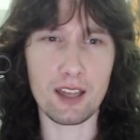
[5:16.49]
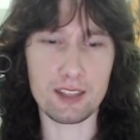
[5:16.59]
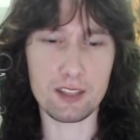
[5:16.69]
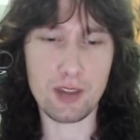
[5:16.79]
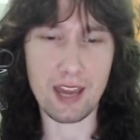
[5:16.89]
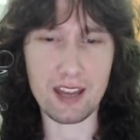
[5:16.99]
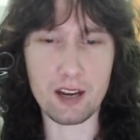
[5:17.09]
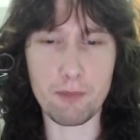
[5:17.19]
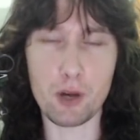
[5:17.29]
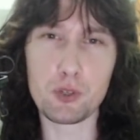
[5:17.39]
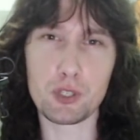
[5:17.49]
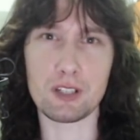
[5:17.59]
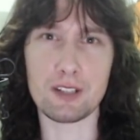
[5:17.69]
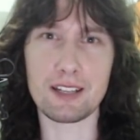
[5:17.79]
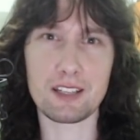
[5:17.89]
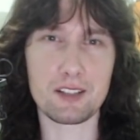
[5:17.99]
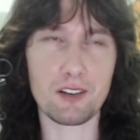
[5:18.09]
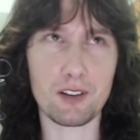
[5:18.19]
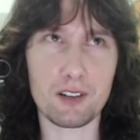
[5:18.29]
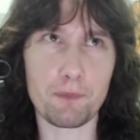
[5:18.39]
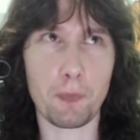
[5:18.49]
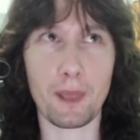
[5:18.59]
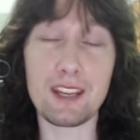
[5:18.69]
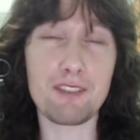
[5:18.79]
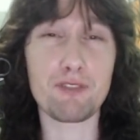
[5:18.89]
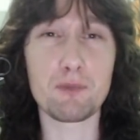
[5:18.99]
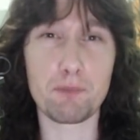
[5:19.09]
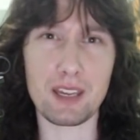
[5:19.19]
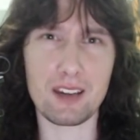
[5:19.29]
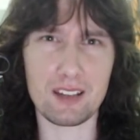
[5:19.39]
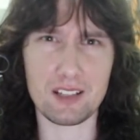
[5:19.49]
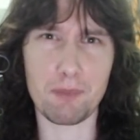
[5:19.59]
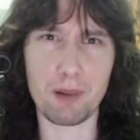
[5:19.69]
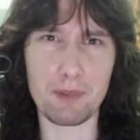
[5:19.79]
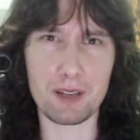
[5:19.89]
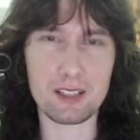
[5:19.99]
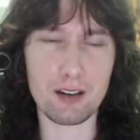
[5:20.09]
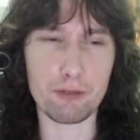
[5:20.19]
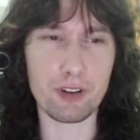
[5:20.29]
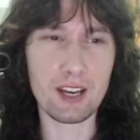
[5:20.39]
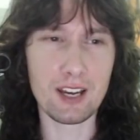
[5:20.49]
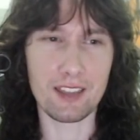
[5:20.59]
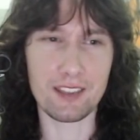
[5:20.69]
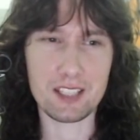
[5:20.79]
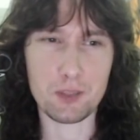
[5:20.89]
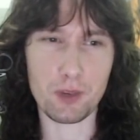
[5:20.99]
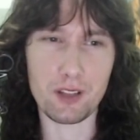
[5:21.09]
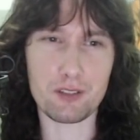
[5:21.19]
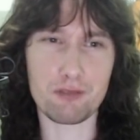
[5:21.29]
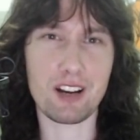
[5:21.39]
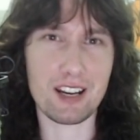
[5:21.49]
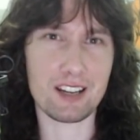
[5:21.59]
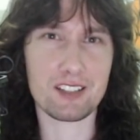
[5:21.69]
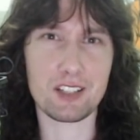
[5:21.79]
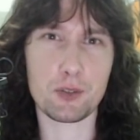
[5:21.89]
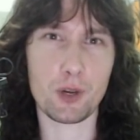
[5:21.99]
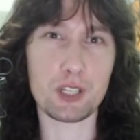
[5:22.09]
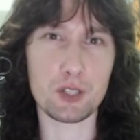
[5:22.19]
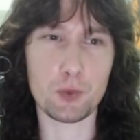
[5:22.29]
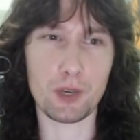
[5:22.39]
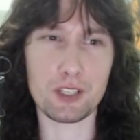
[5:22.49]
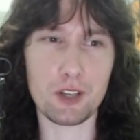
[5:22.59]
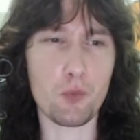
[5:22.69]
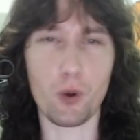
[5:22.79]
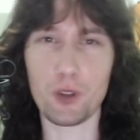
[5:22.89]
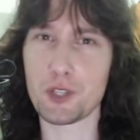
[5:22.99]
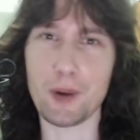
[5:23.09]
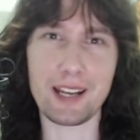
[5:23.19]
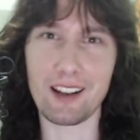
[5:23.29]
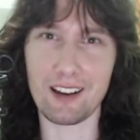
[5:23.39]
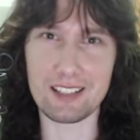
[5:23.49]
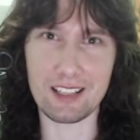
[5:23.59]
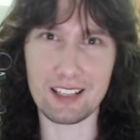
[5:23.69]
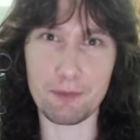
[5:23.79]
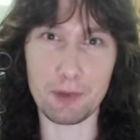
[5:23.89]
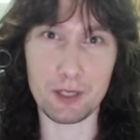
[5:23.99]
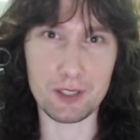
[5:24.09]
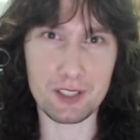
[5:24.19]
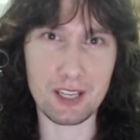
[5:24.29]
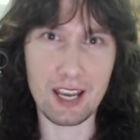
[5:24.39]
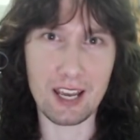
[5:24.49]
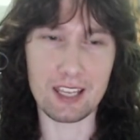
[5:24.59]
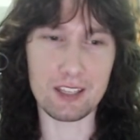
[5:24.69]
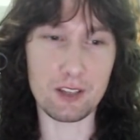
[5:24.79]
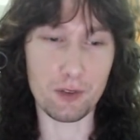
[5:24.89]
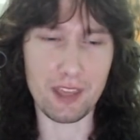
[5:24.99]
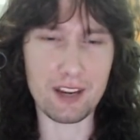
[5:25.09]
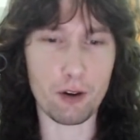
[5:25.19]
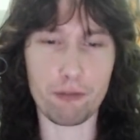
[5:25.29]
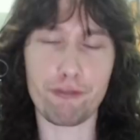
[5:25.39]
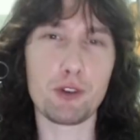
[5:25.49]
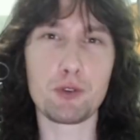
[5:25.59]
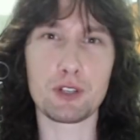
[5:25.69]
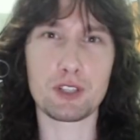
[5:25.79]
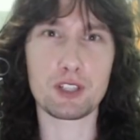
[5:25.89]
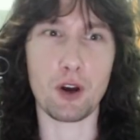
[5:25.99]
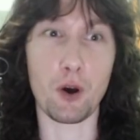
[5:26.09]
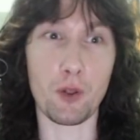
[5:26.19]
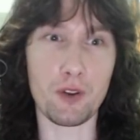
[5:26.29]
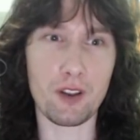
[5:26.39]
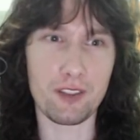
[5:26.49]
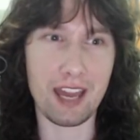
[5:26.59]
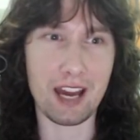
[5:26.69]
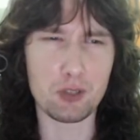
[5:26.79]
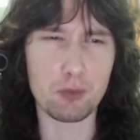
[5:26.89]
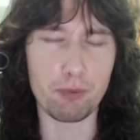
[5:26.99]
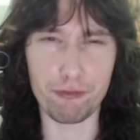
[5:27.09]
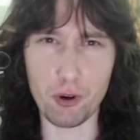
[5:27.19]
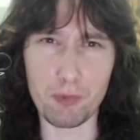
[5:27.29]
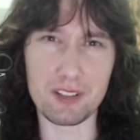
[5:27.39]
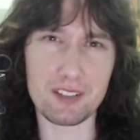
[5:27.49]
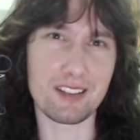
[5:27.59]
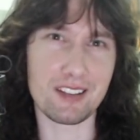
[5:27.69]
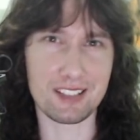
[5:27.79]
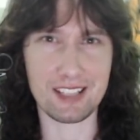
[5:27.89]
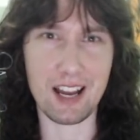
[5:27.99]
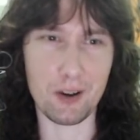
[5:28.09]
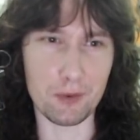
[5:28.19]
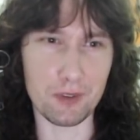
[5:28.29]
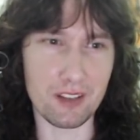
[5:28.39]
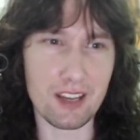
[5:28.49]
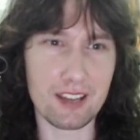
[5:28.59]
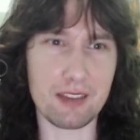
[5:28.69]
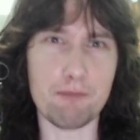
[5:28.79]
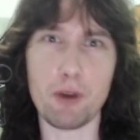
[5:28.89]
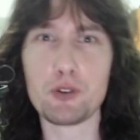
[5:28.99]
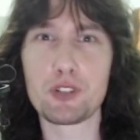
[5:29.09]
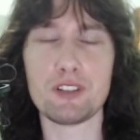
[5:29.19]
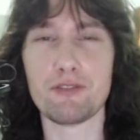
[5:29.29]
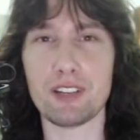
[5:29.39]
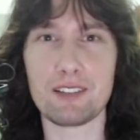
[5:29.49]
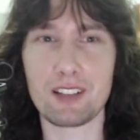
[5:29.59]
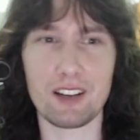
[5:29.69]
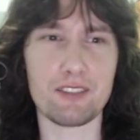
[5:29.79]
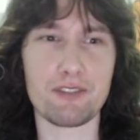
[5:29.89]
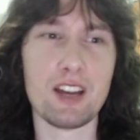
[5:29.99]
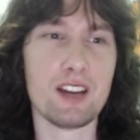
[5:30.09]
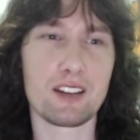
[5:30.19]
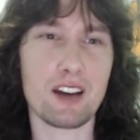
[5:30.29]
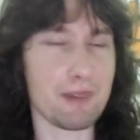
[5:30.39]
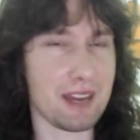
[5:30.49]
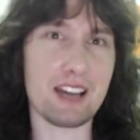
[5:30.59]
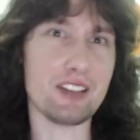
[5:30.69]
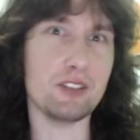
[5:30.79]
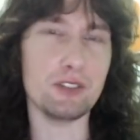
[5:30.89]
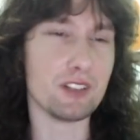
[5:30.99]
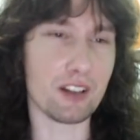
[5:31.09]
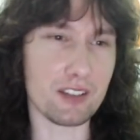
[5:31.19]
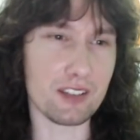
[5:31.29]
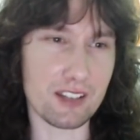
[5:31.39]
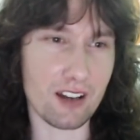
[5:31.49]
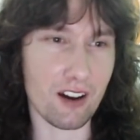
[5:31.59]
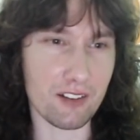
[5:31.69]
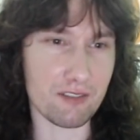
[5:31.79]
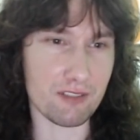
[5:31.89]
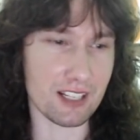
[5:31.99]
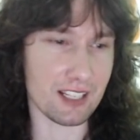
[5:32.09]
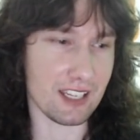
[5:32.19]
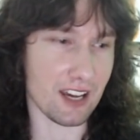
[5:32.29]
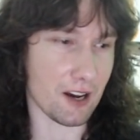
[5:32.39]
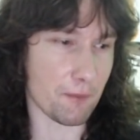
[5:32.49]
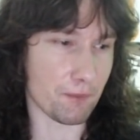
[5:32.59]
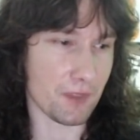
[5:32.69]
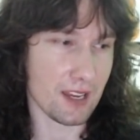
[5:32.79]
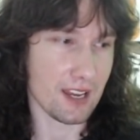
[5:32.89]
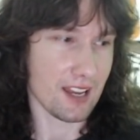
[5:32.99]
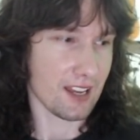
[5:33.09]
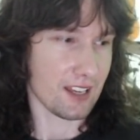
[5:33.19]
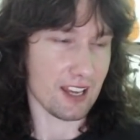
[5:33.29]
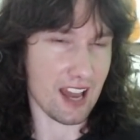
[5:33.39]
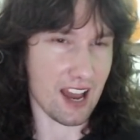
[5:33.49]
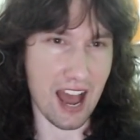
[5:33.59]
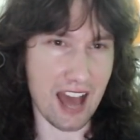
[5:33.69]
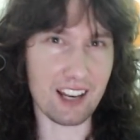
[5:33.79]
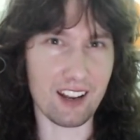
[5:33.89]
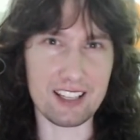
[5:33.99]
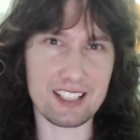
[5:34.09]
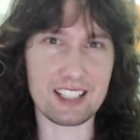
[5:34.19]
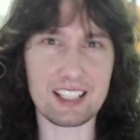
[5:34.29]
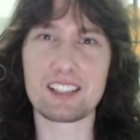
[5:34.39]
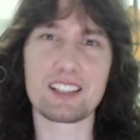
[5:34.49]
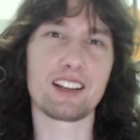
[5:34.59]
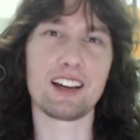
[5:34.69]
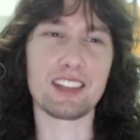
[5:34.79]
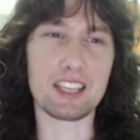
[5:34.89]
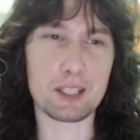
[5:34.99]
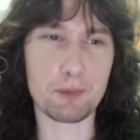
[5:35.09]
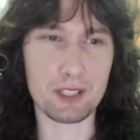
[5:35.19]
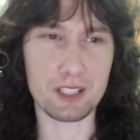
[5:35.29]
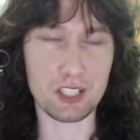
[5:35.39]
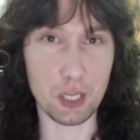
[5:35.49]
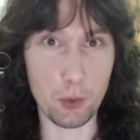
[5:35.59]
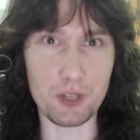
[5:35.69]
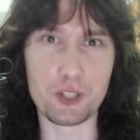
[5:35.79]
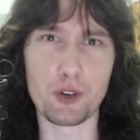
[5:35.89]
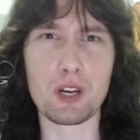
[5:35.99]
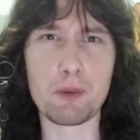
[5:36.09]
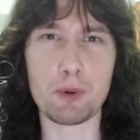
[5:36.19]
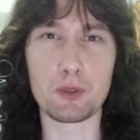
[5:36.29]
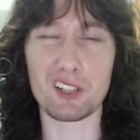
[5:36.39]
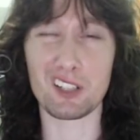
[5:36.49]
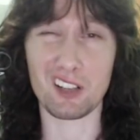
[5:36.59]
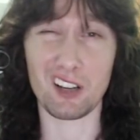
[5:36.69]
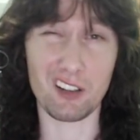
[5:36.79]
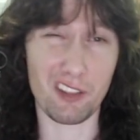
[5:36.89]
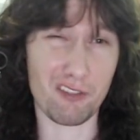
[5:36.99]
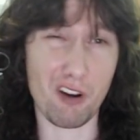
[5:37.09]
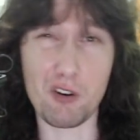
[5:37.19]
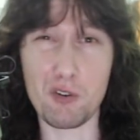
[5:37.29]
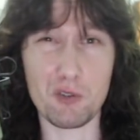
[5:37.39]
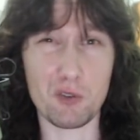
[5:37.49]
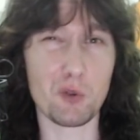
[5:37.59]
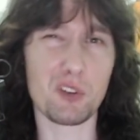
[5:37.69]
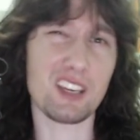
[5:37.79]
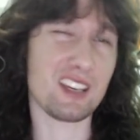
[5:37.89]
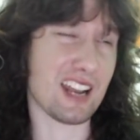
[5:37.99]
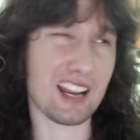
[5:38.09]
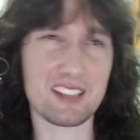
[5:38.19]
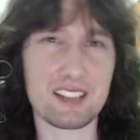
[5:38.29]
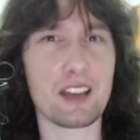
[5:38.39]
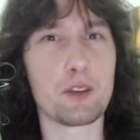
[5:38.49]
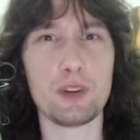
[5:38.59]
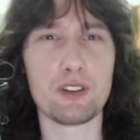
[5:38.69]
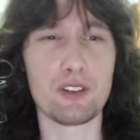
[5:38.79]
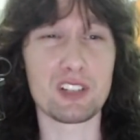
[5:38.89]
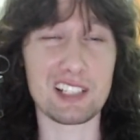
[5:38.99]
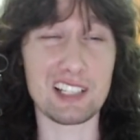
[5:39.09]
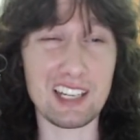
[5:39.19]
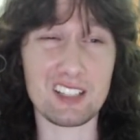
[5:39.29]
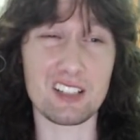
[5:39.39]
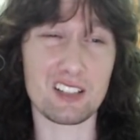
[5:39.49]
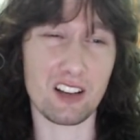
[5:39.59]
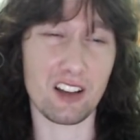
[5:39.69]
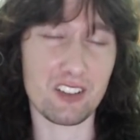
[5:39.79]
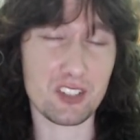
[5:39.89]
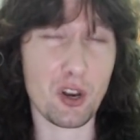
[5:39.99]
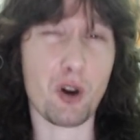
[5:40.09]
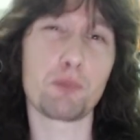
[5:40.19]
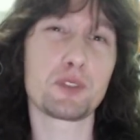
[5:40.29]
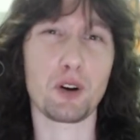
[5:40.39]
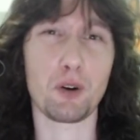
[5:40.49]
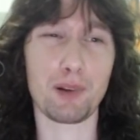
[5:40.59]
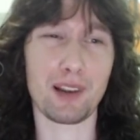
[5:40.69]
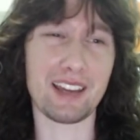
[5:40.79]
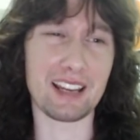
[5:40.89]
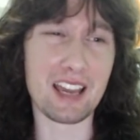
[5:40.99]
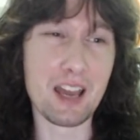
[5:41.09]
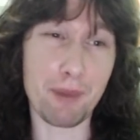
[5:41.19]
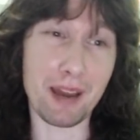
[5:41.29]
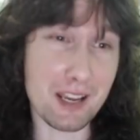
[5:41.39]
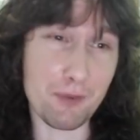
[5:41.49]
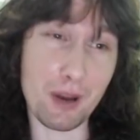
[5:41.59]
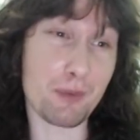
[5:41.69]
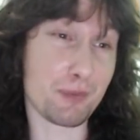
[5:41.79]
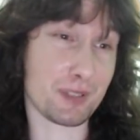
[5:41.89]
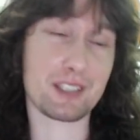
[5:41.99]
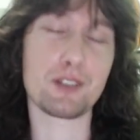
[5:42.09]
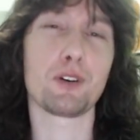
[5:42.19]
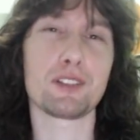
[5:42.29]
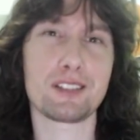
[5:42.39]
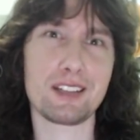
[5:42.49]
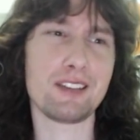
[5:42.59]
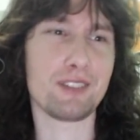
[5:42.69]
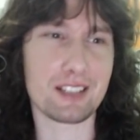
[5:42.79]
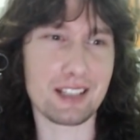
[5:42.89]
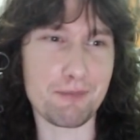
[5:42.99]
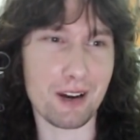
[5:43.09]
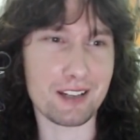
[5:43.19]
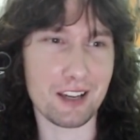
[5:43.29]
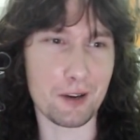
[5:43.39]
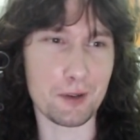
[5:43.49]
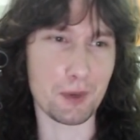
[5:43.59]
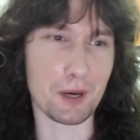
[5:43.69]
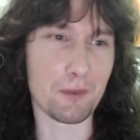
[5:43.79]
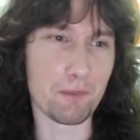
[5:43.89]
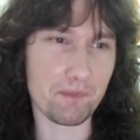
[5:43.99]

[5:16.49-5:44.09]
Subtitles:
You get an emotion. It's not... And even being a guitar player myself, this is one of those rare situations where you don't want to analyze it, because you're then not focused on the actual performance and the sound and the emotion of it kind of coming at you. You know, you can't really analyze things like this, because it's too enjoyable to just kind of throw all the analysis out the window and just listen to like top playing. But anyway, we've still got Stevie's lead break to go as well.